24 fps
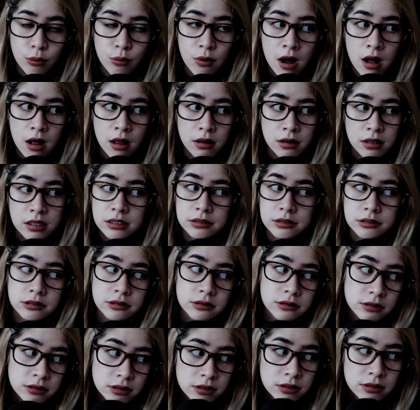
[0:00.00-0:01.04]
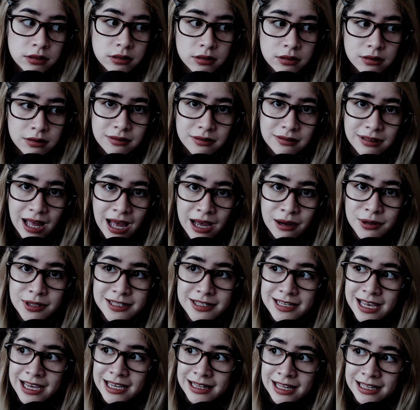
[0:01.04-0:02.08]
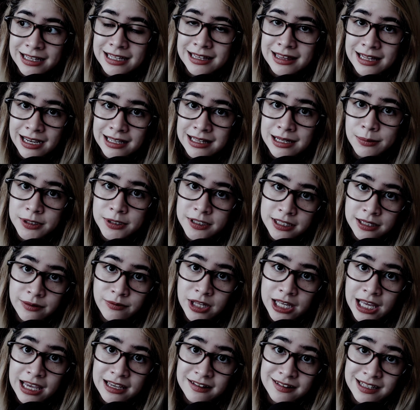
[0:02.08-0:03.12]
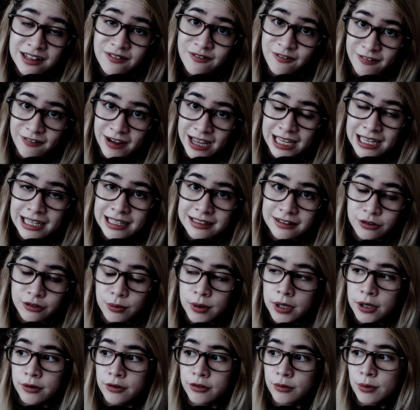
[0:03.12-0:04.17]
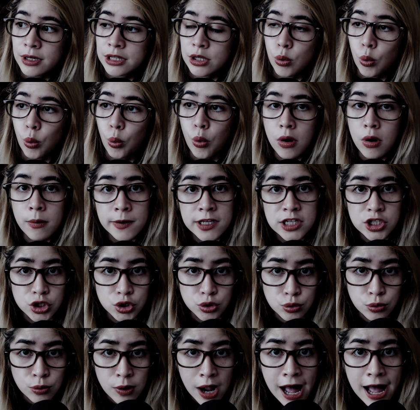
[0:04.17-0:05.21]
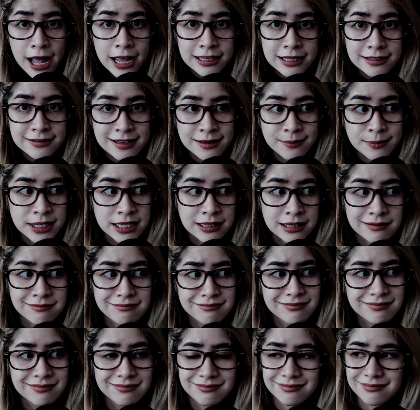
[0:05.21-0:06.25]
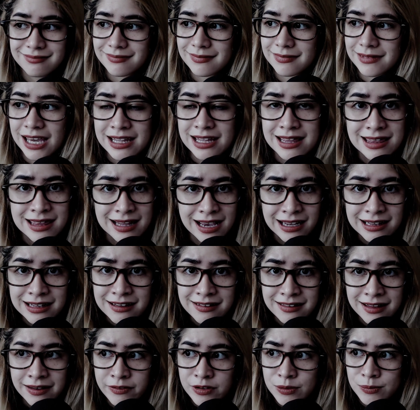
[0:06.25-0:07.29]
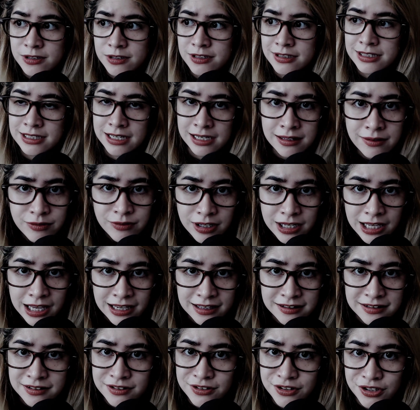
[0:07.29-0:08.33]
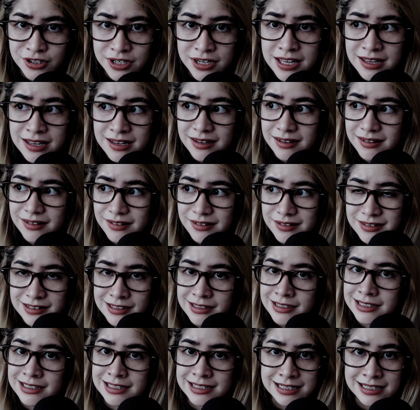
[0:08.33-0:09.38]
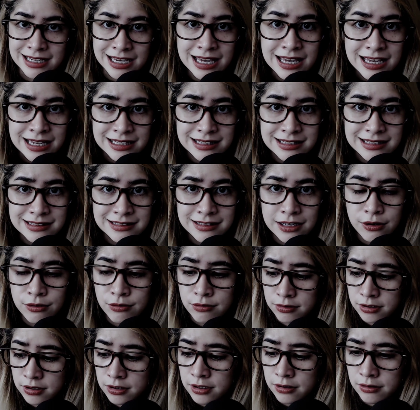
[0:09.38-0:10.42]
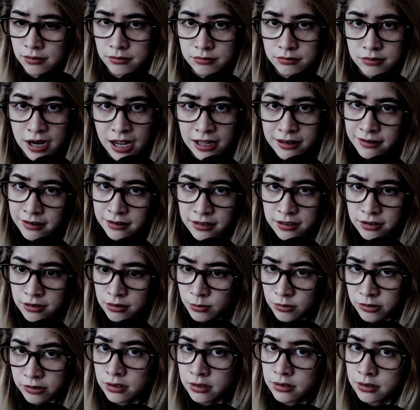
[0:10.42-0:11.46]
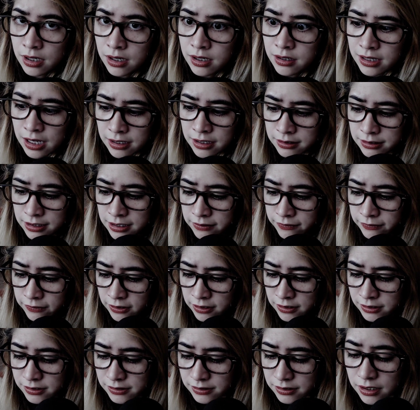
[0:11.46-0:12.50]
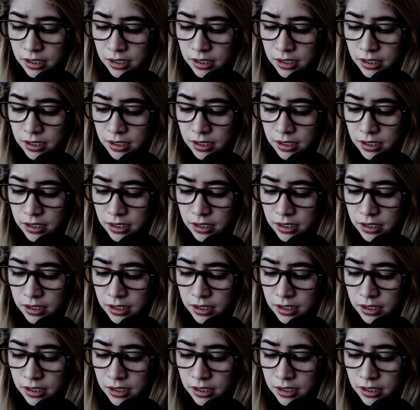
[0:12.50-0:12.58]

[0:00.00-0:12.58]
well, I would say that in 90% of the case it fails, whereas when a woman tries, I mean, in 97% of the cases she succeeds. So, you know, rats and humans are not that different.